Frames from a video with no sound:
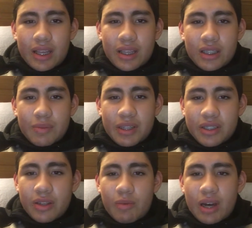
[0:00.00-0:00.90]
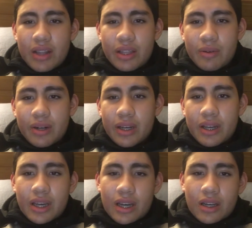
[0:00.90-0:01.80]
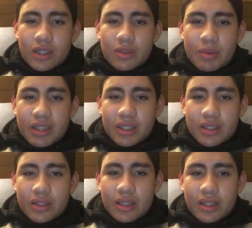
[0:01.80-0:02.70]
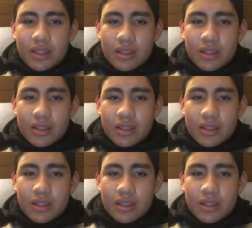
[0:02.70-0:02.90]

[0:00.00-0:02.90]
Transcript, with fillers: so basically, while they were, so basically,